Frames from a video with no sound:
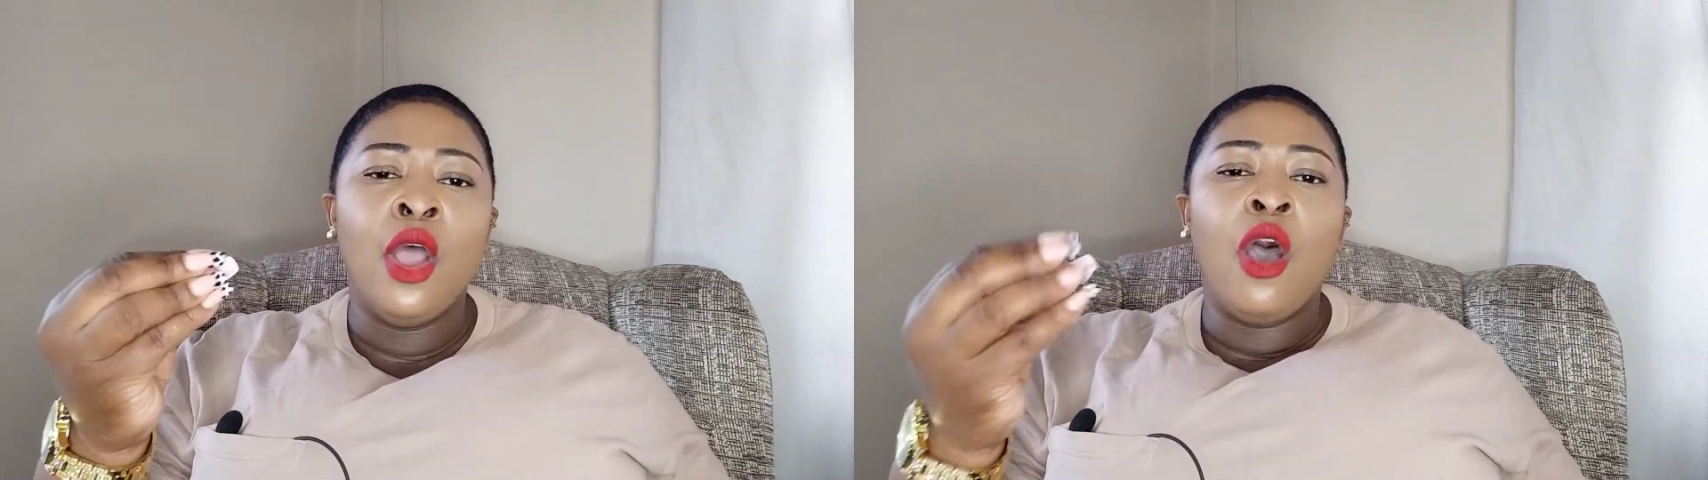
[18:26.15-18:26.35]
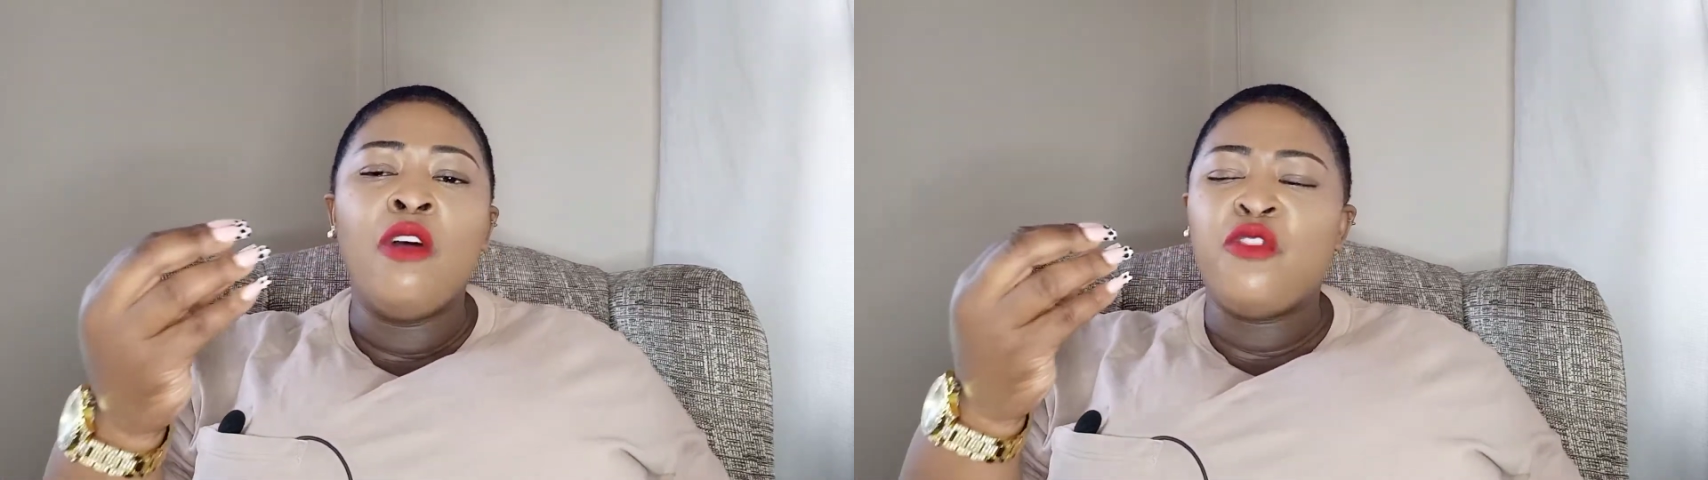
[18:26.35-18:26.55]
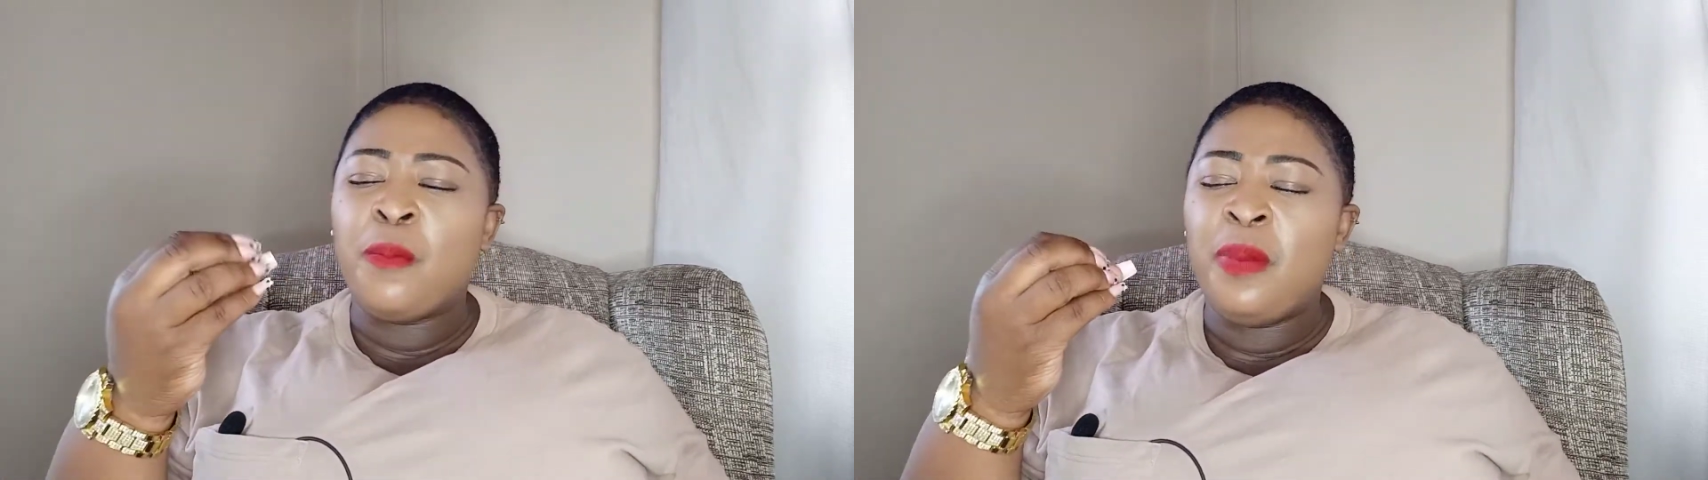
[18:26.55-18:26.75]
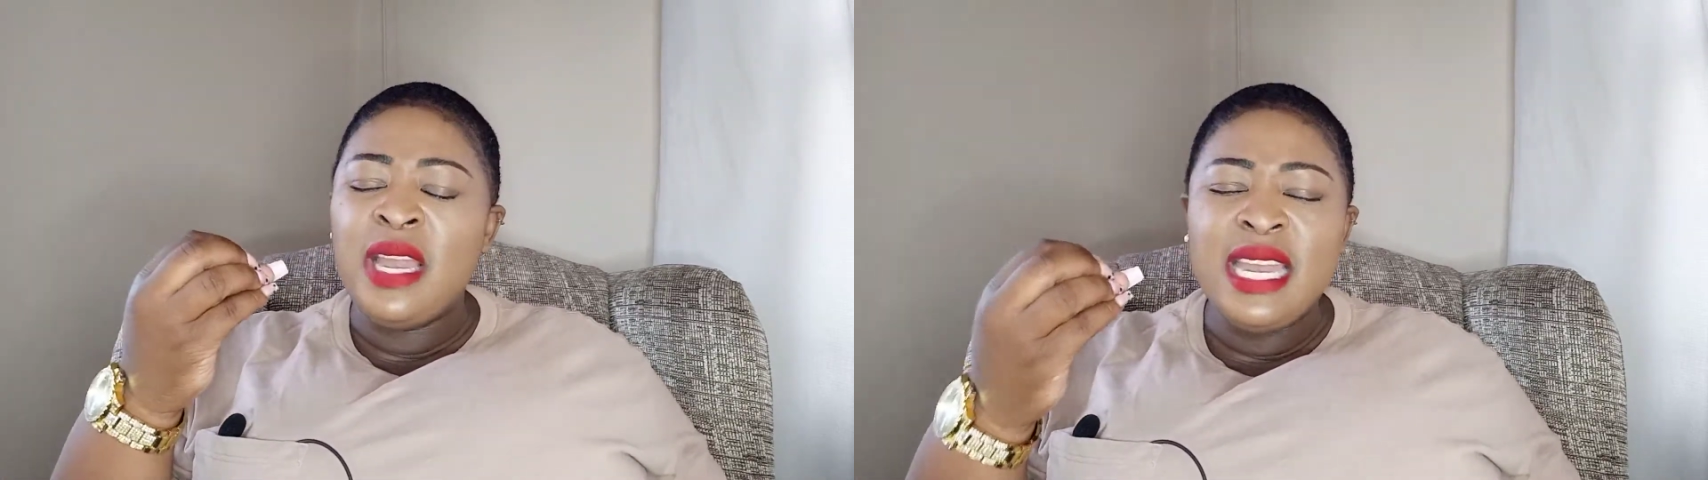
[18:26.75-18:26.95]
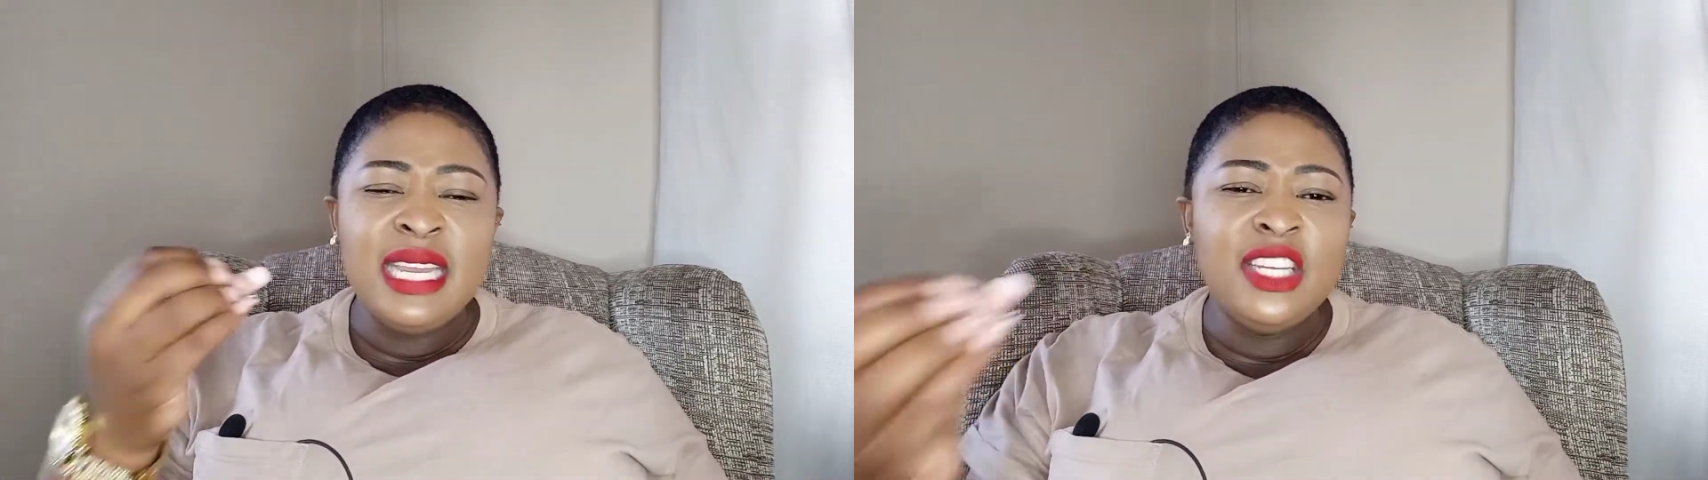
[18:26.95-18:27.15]
of
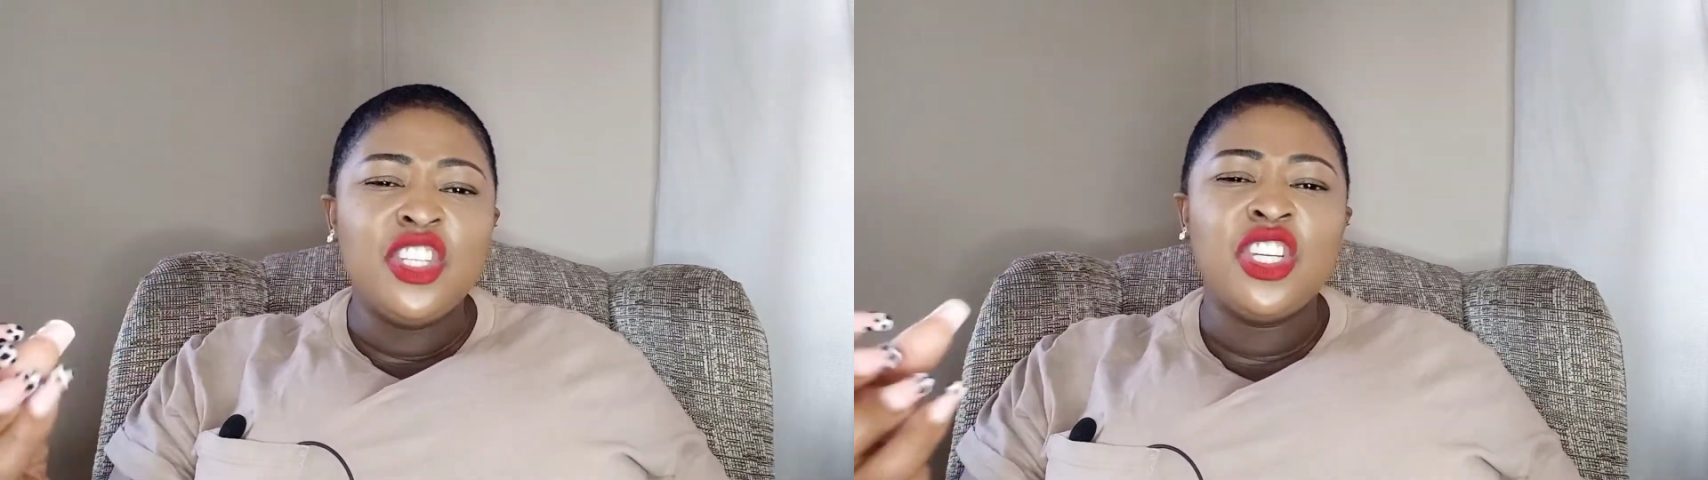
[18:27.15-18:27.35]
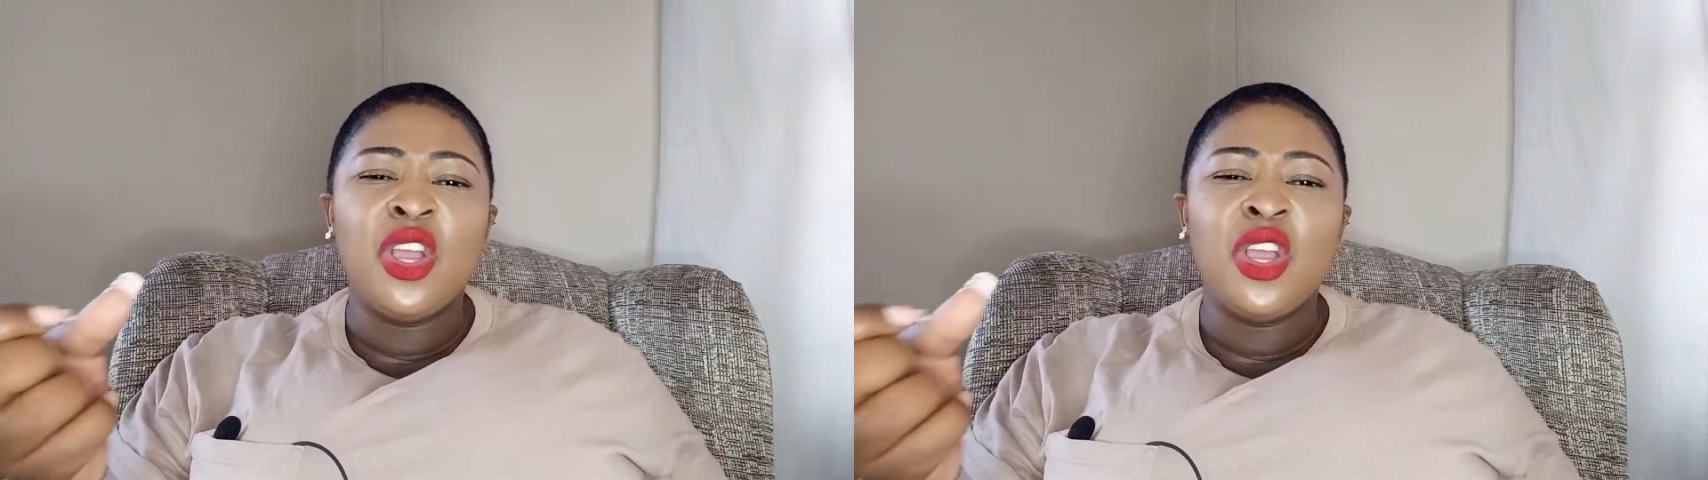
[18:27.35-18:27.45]
replenishing,